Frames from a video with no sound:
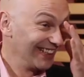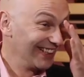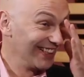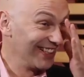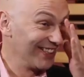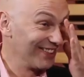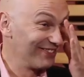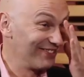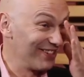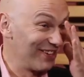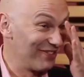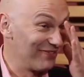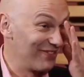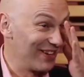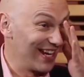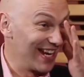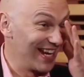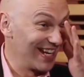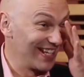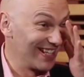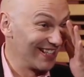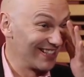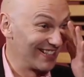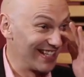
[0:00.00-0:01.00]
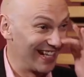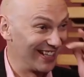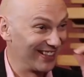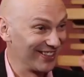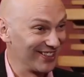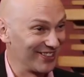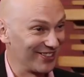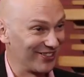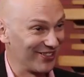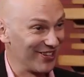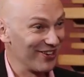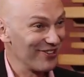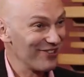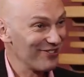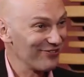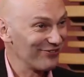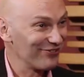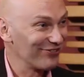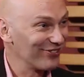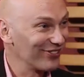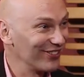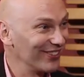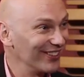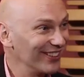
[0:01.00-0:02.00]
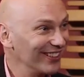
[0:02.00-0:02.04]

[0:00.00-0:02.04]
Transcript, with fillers: You'd rub it in and tell the truth.